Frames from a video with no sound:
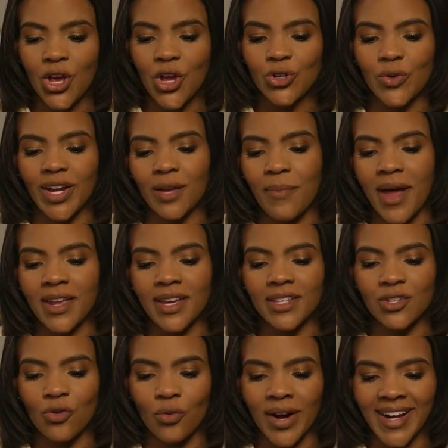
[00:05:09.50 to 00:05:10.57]
Trading
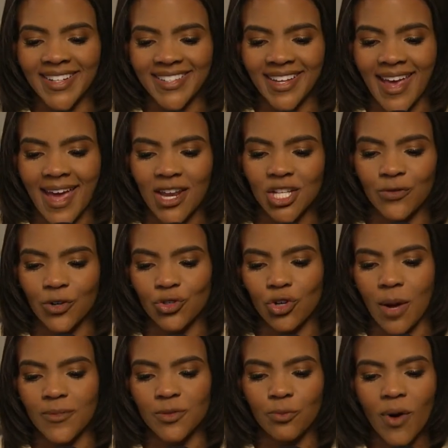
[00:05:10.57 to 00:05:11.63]
Pennies writes, Candace for
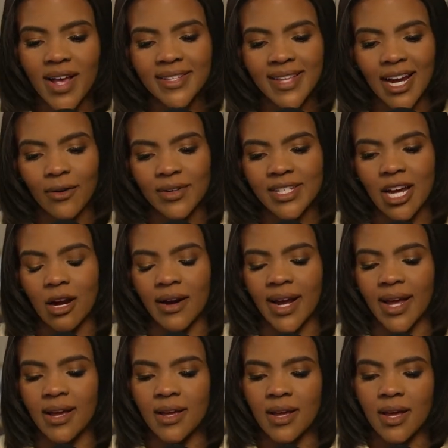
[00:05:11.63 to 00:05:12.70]
Trump's press
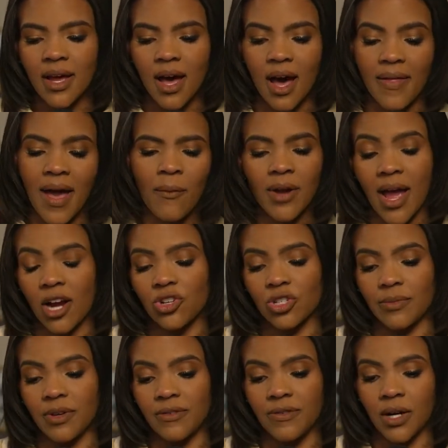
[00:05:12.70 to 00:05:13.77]
secretary. That would
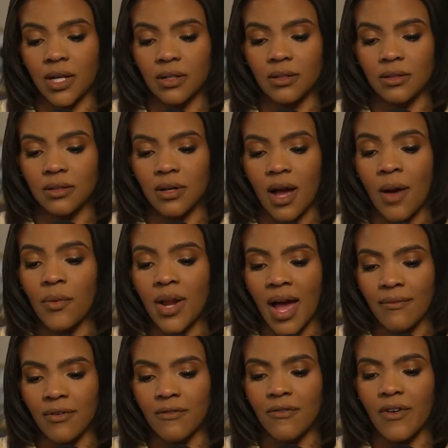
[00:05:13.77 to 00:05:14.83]
actually be fun. I would
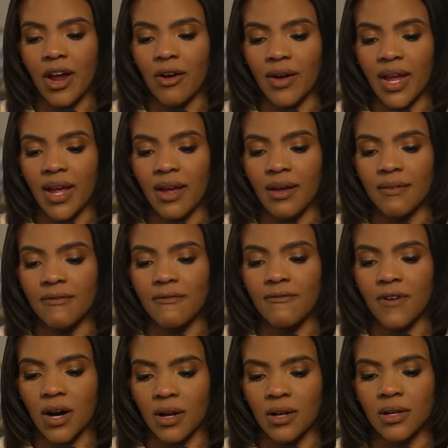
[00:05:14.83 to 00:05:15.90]
have a very
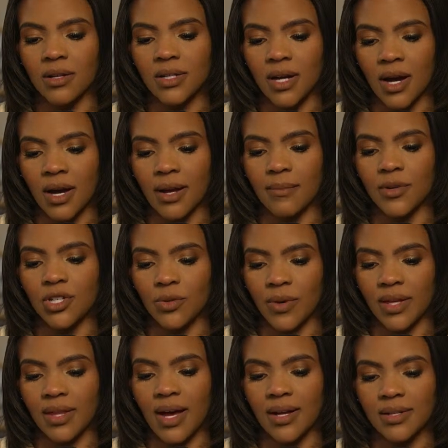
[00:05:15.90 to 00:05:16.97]
fun time
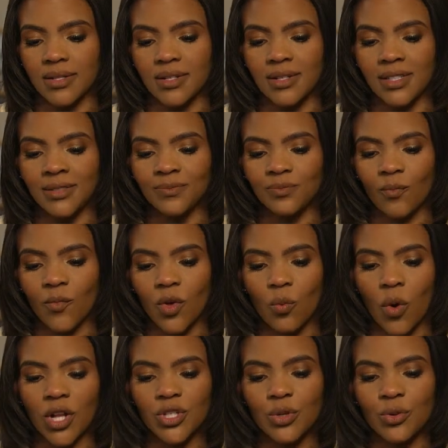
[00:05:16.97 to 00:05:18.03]
doing that.
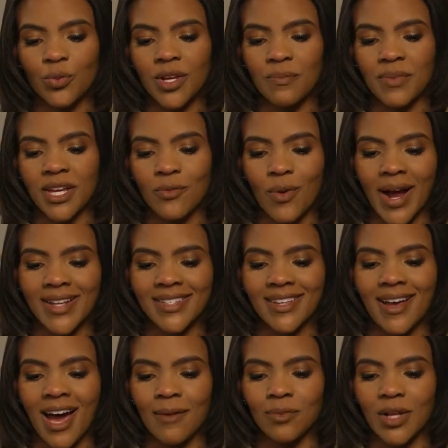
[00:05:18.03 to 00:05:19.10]
123B writes,
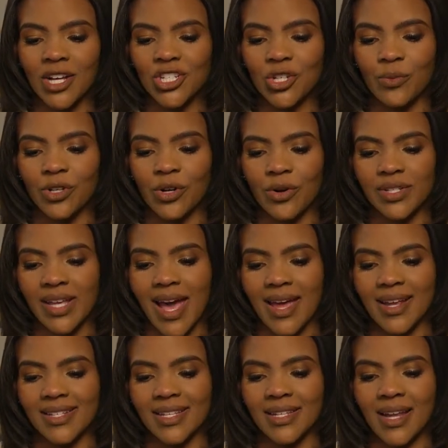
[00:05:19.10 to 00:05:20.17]
God bless you and yours,
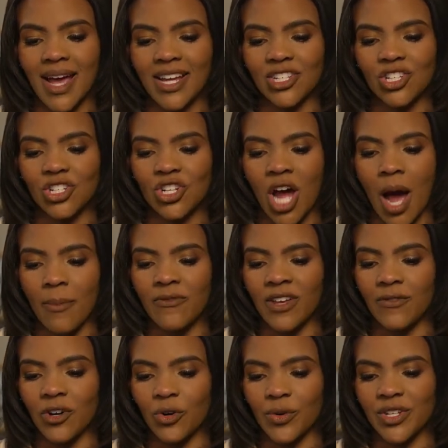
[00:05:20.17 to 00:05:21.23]
Candace. Nice job.
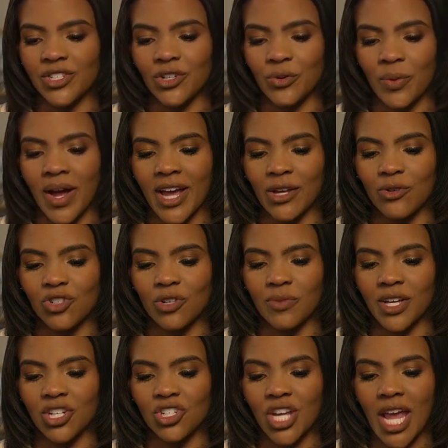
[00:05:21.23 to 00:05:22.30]
Viva Cristo Rey. You should
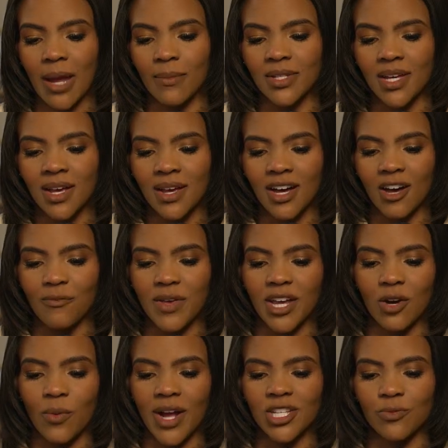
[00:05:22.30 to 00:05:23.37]
be ashamed of being
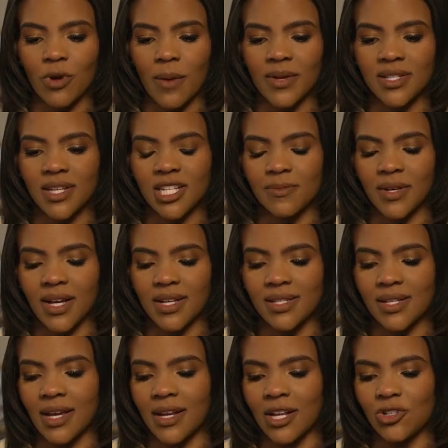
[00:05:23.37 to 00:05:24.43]
a white supremacist because
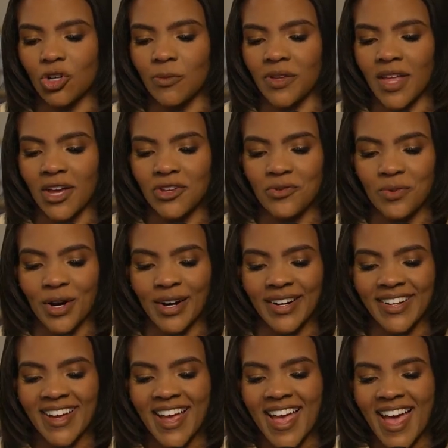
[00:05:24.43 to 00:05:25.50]
CNN told me that you were.
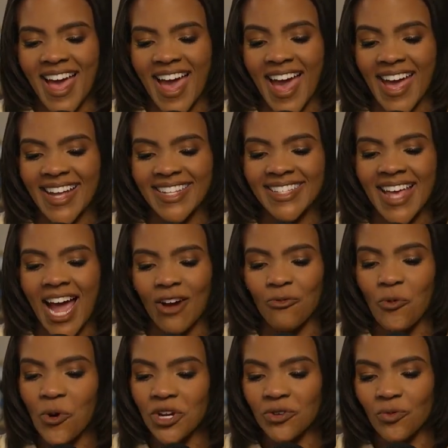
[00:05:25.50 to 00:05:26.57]
Hey, it's Zach
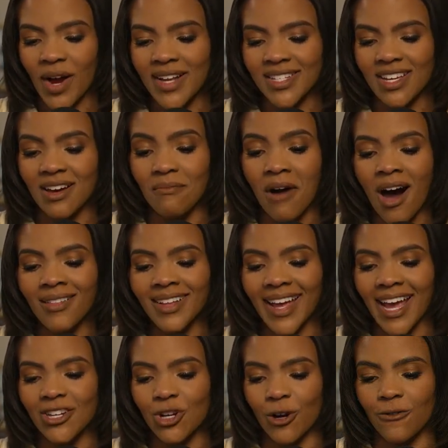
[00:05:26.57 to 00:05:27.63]
Rorden writes, Kamala
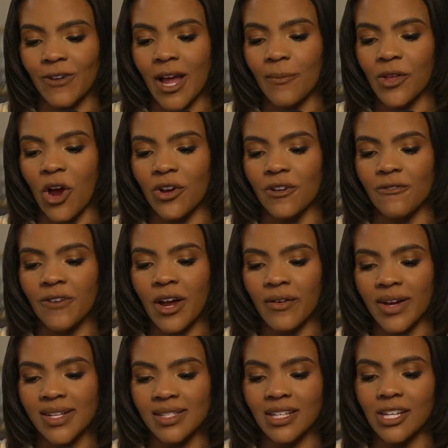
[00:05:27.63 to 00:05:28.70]
and her family are
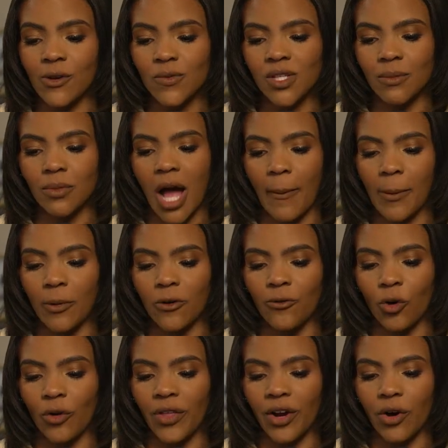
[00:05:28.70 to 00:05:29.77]
nefariously using black people
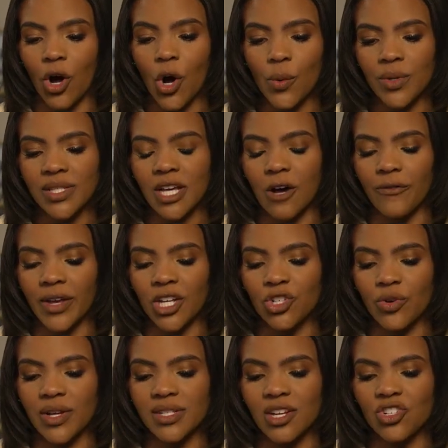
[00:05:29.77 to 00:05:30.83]
for their own
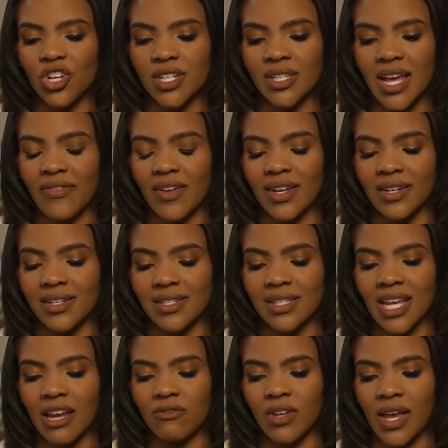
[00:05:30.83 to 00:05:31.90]
self-interest, just like they did in
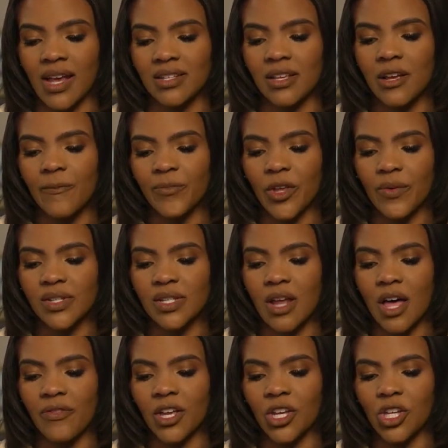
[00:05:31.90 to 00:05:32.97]
slave days. There was
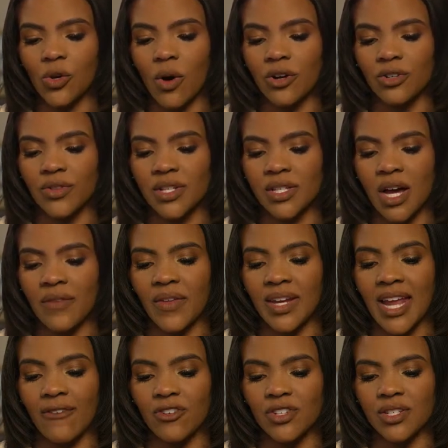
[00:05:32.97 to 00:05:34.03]
nothing new under the sun. They
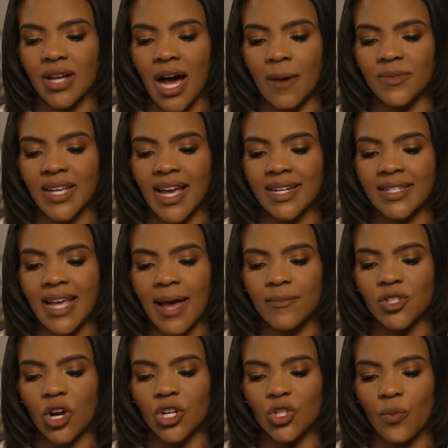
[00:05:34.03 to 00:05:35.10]
never stopped, and
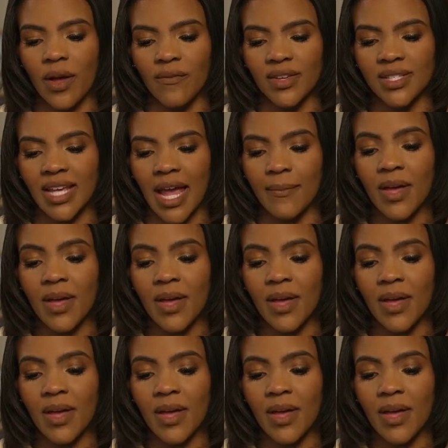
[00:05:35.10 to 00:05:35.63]
Dems are doing the same.